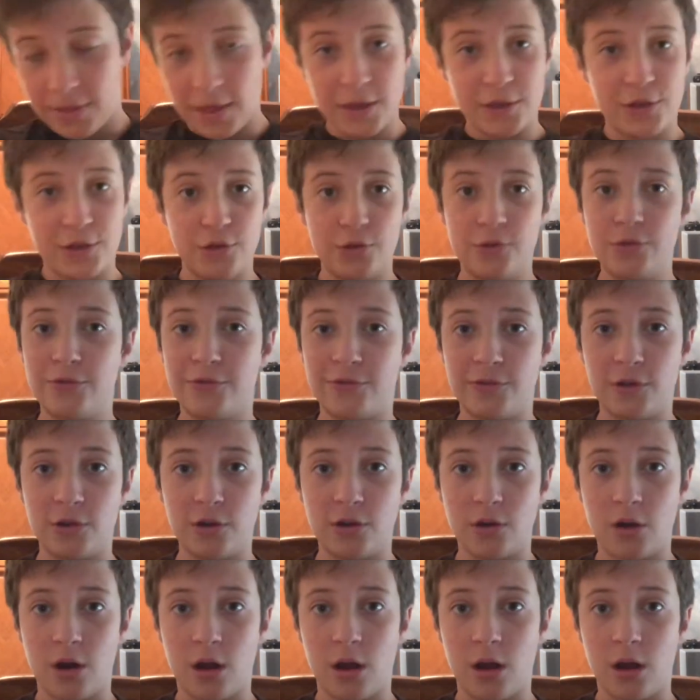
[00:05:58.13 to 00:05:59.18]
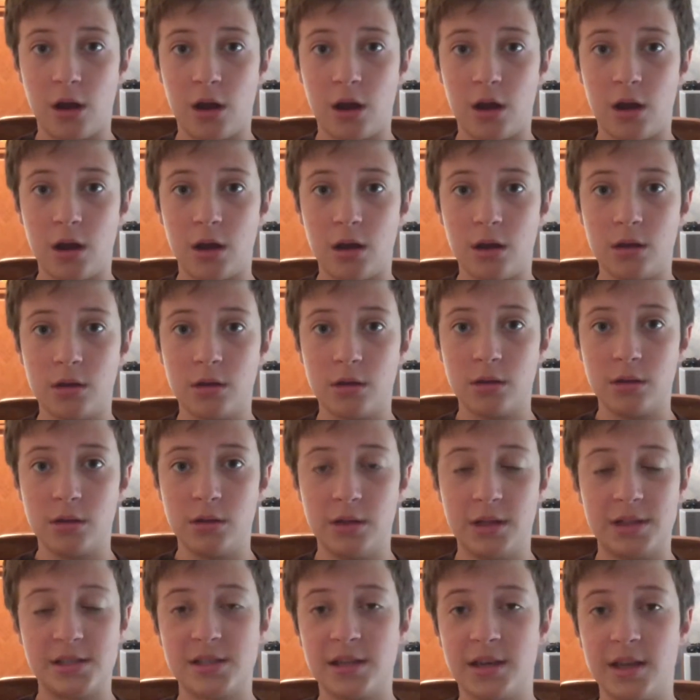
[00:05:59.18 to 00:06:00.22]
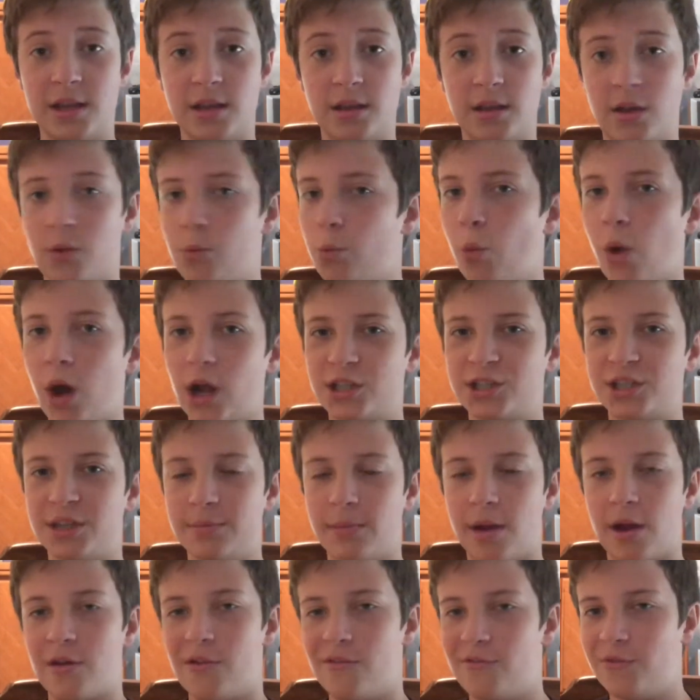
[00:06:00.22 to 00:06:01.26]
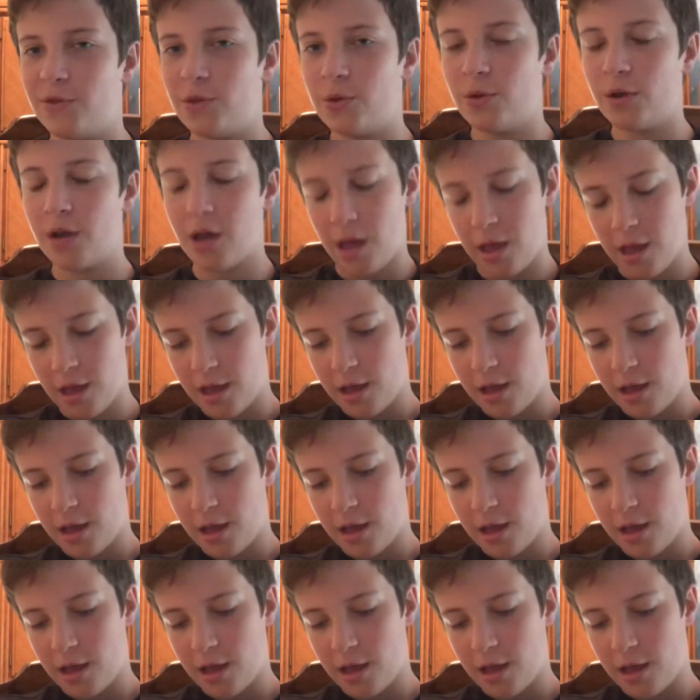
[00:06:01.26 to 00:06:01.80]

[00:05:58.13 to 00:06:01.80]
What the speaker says: Thank you for listening and watching my review.